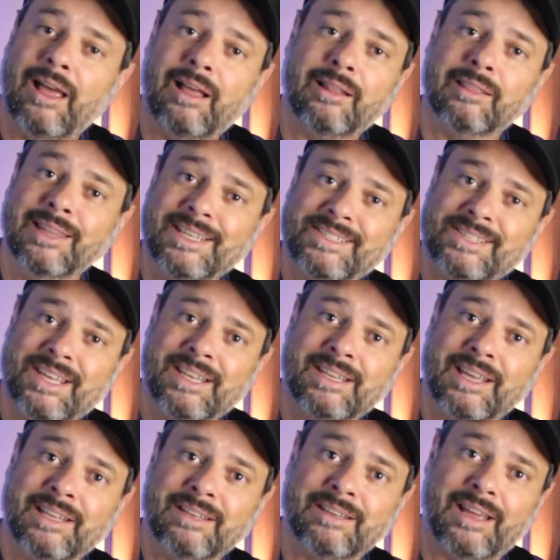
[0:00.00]
listen
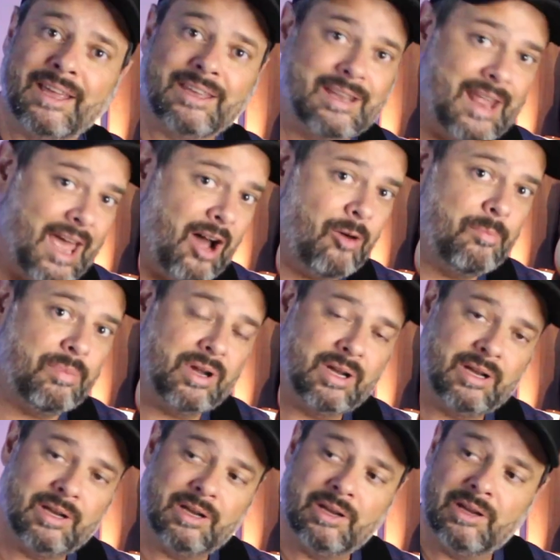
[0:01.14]
and I can help.
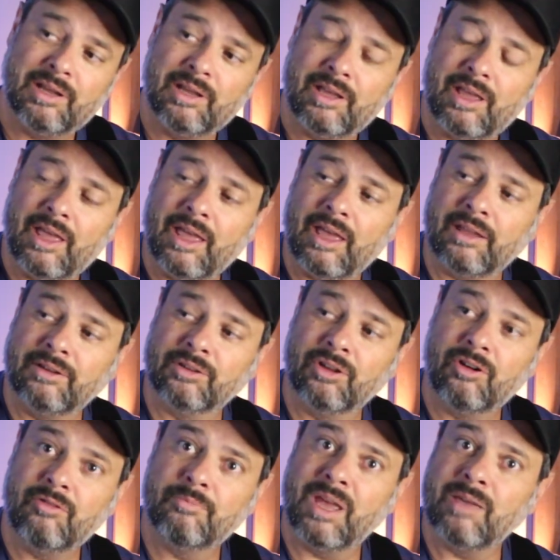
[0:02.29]
And,
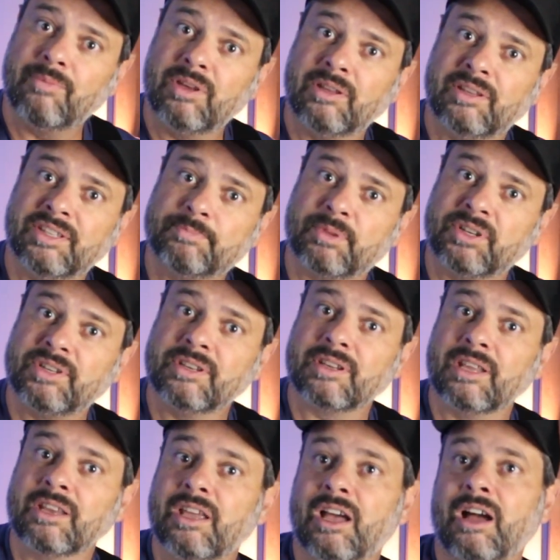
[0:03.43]
maybe this person
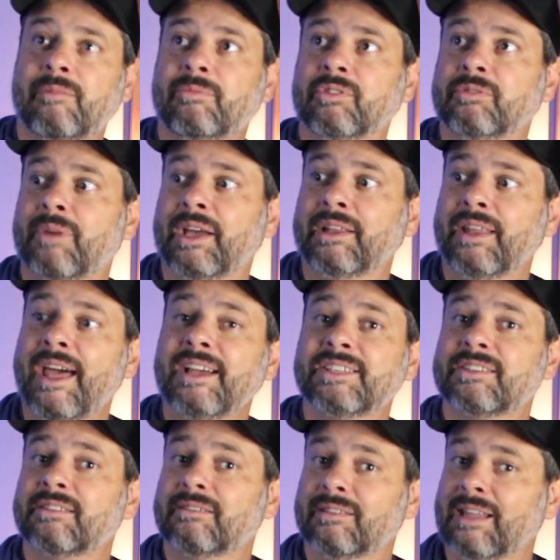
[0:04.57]
can come on my
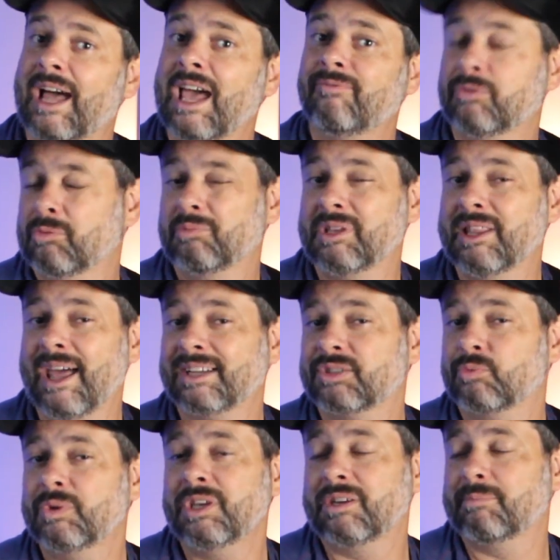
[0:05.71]
next live. It'll be
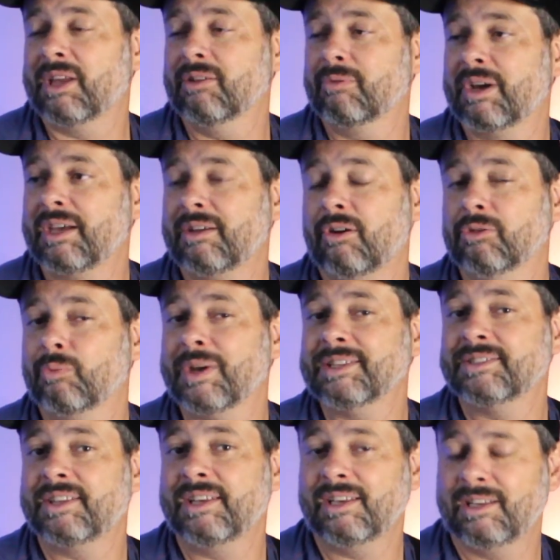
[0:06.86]
next week, by the way, on
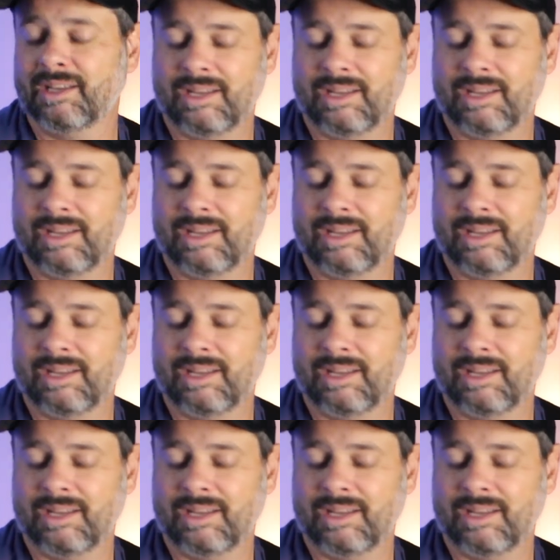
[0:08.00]
Wednesday.